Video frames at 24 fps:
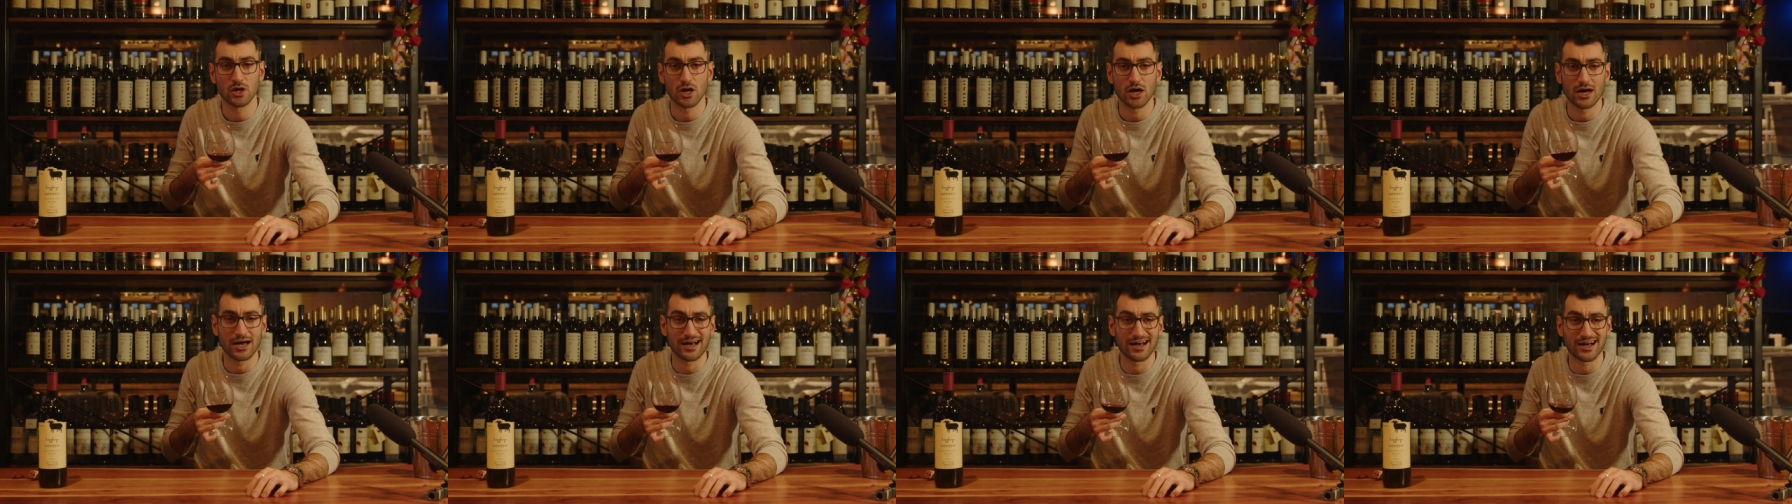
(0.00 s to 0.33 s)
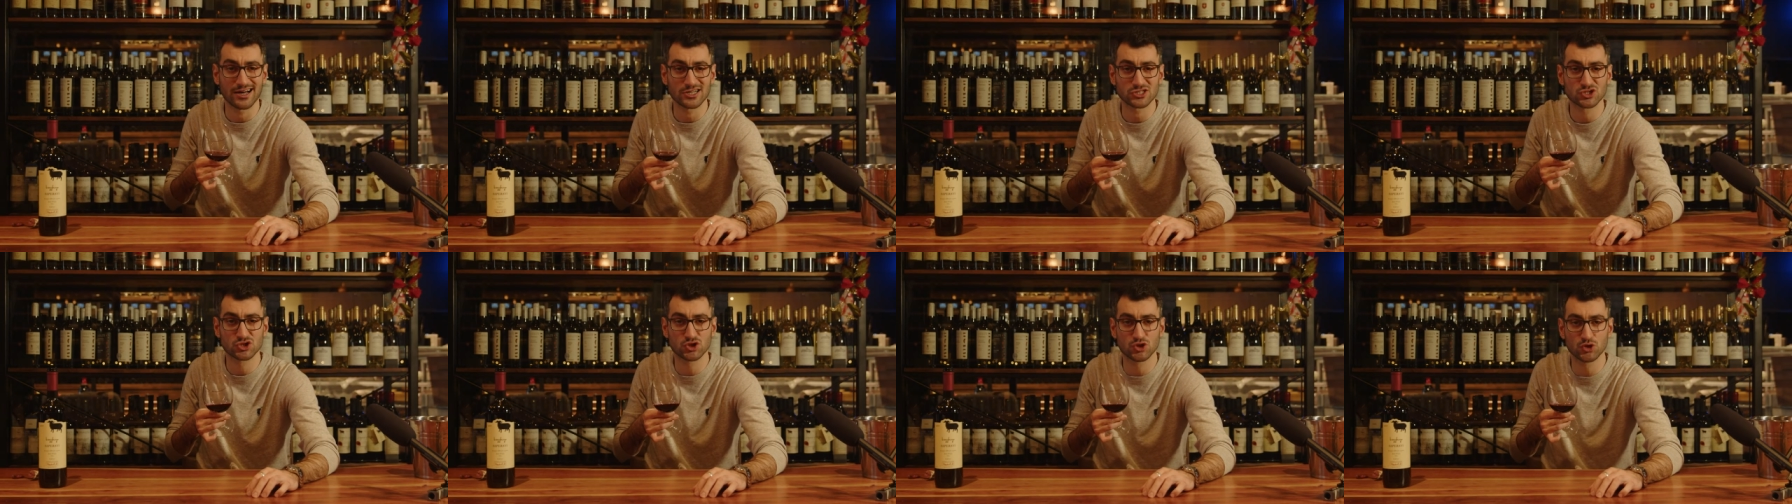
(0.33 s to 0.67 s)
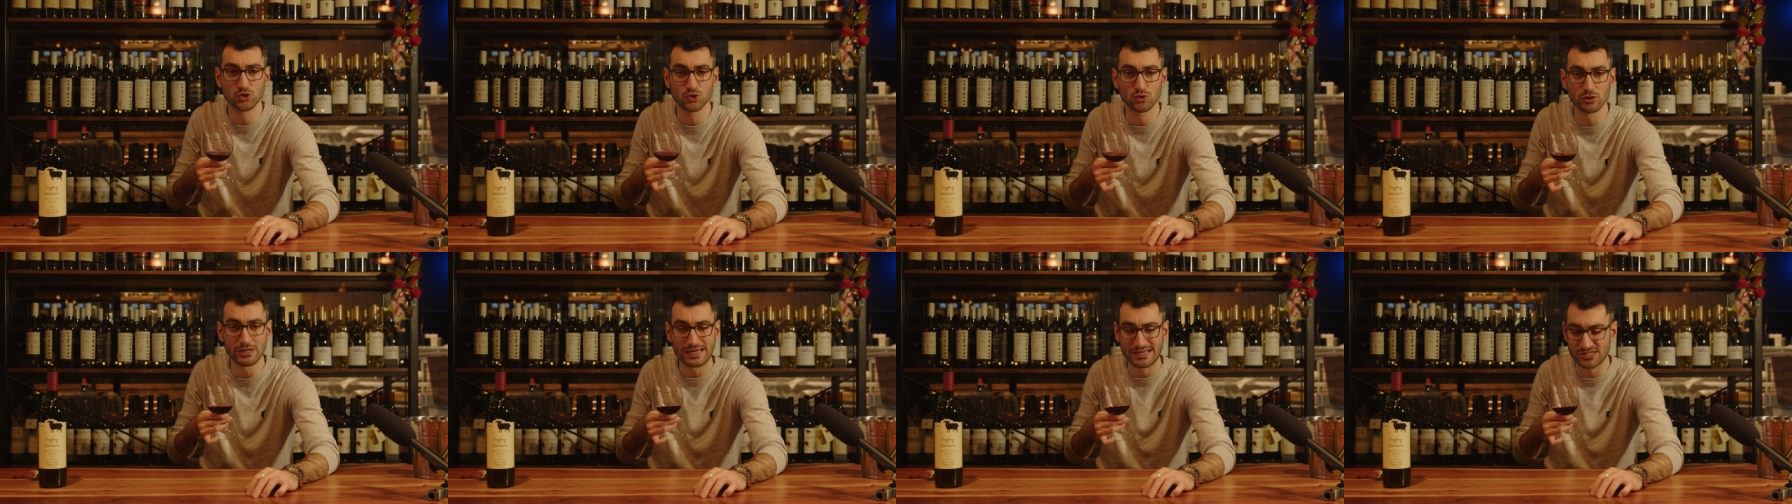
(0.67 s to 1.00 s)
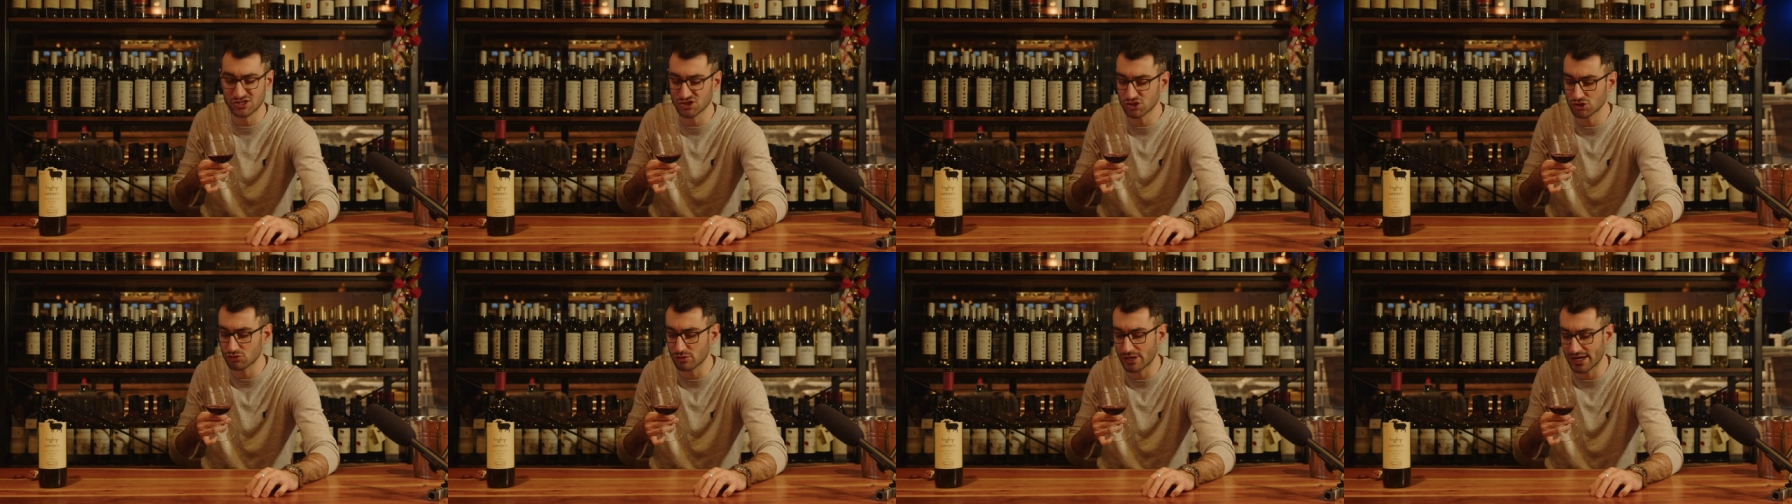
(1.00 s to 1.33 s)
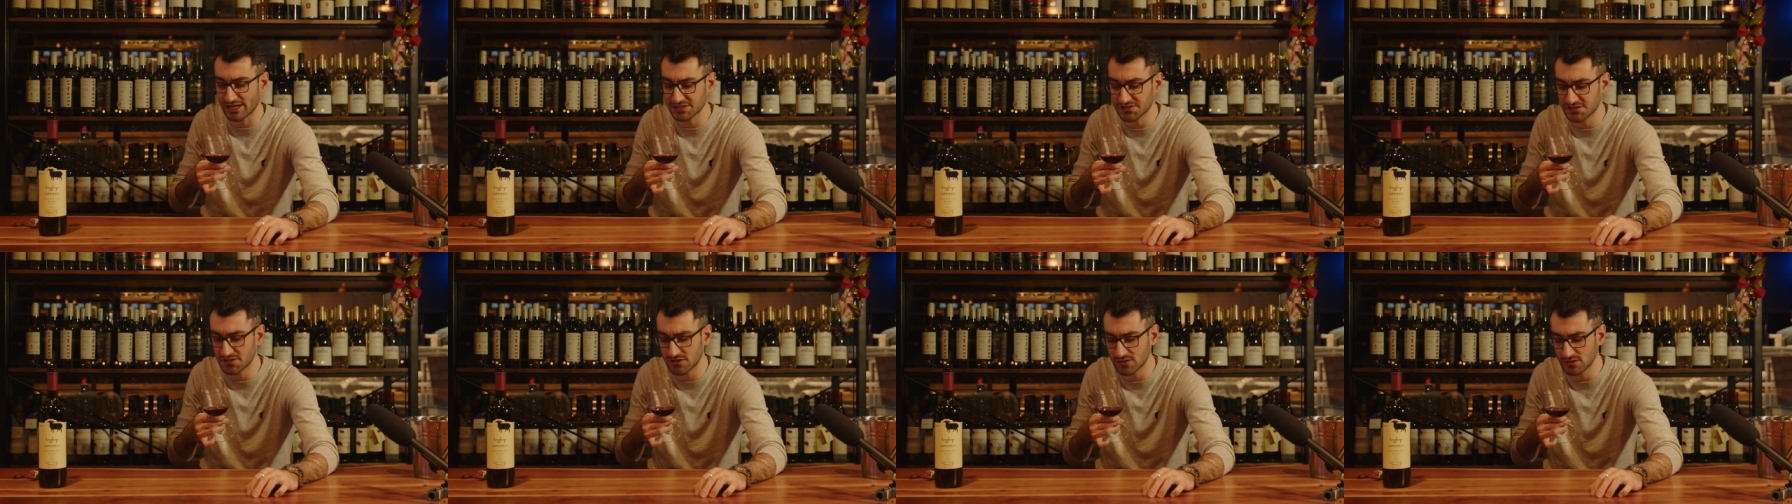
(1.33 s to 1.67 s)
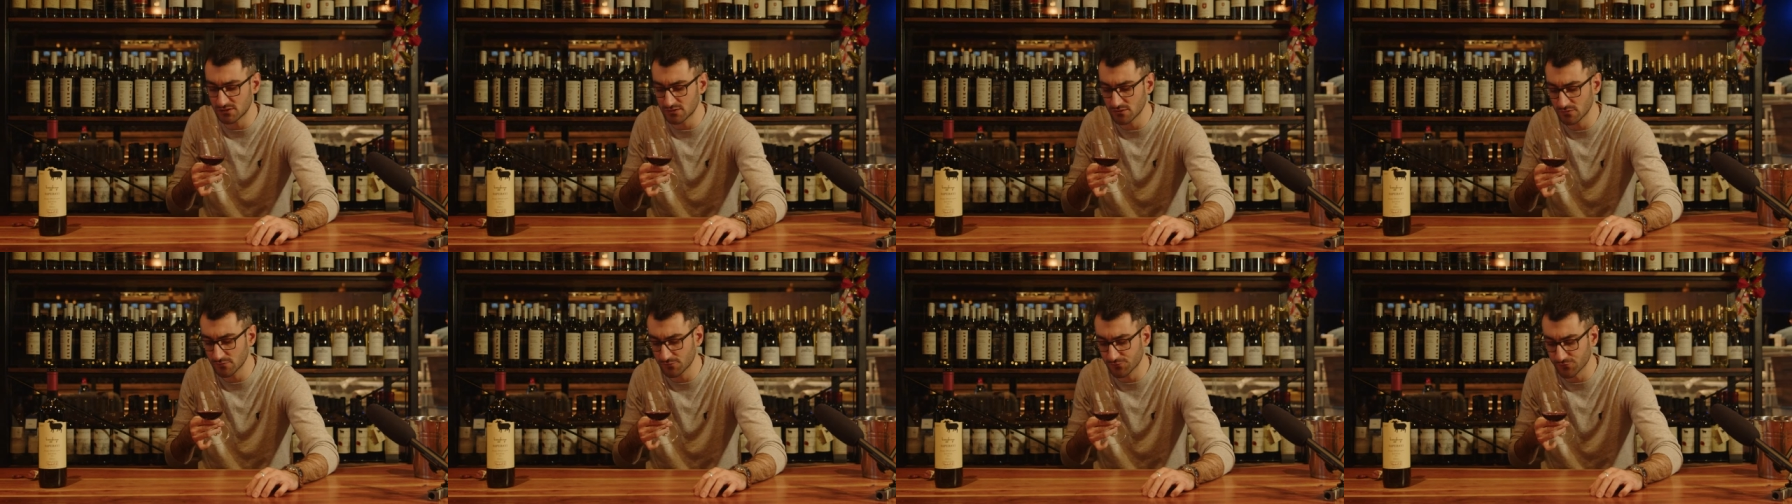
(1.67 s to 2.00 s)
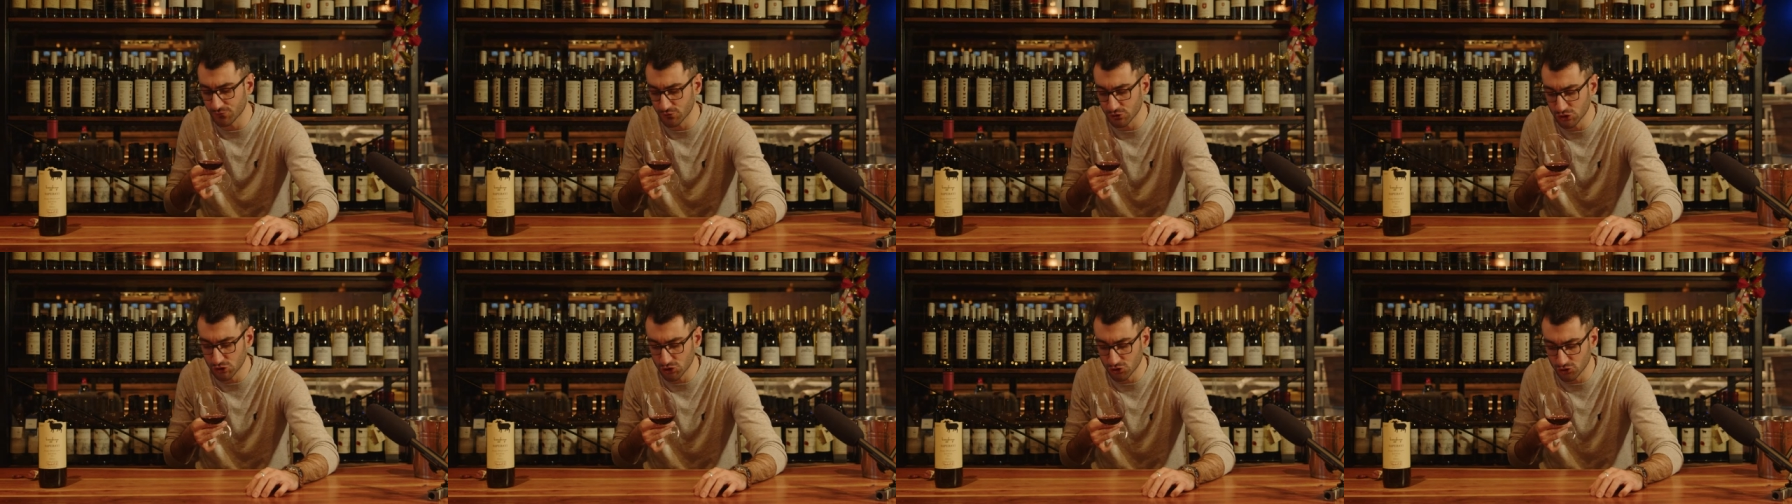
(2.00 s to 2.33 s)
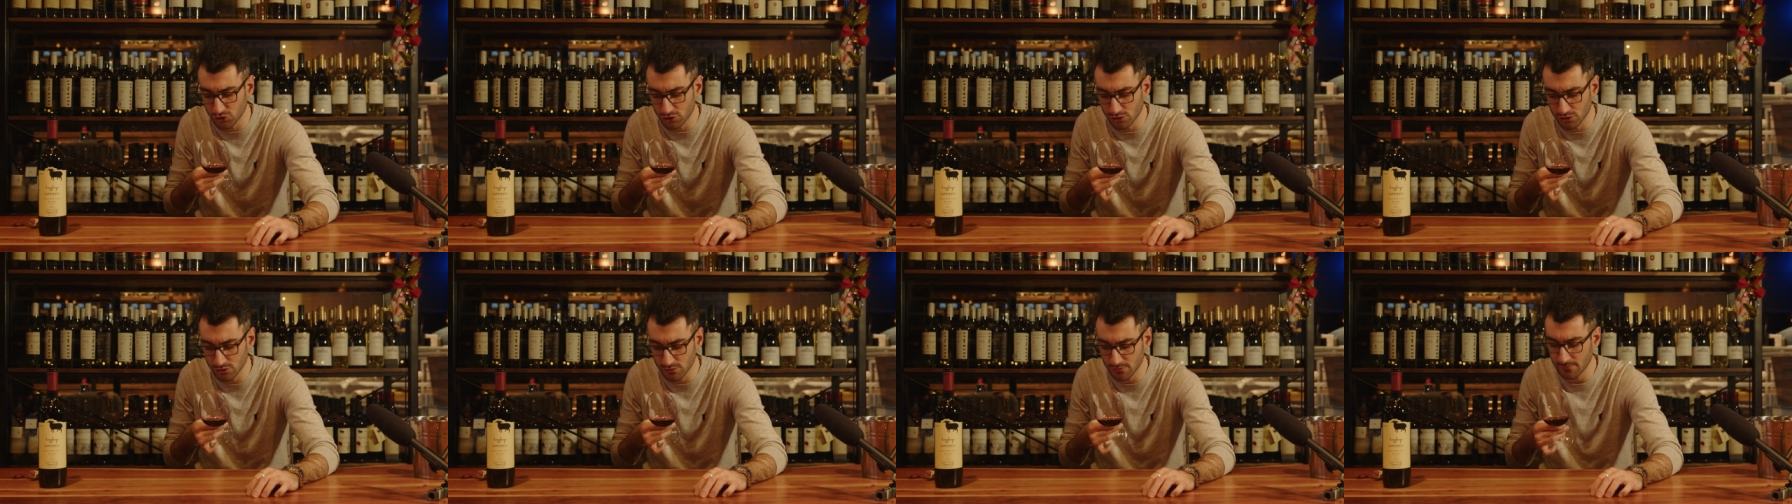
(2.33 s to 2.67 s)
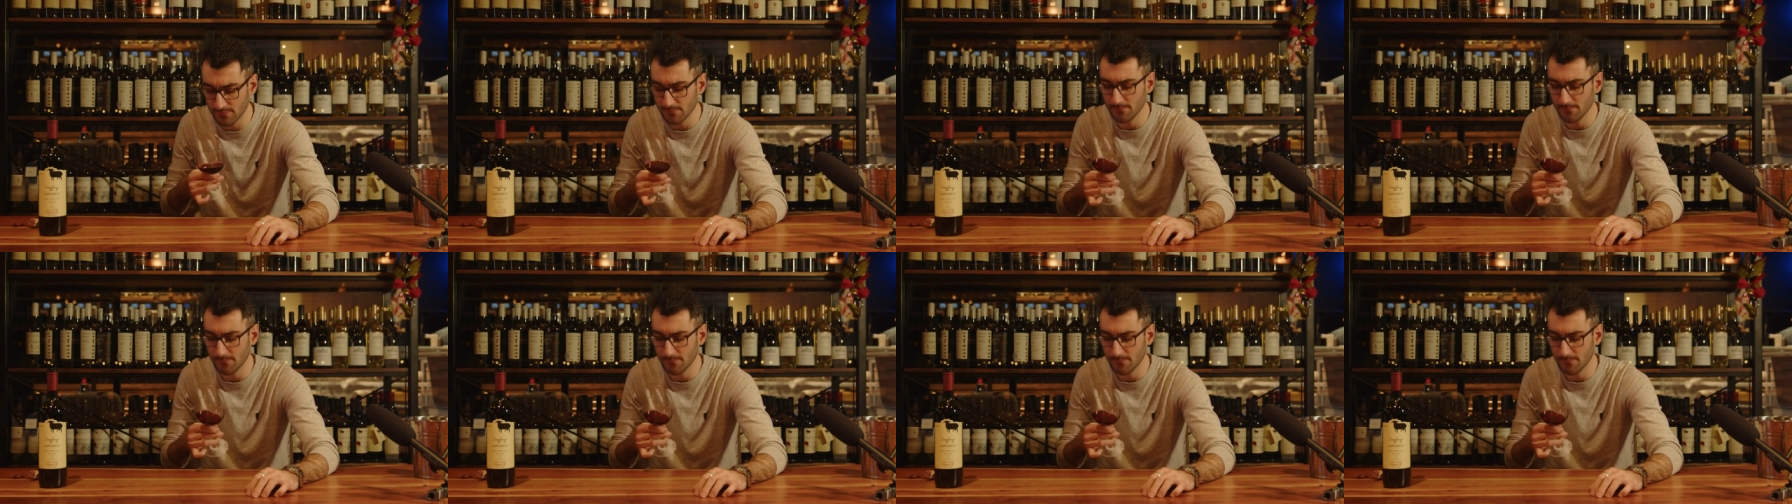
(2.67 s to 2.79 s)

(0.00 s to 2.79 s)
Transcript: uh, to extract it for sure.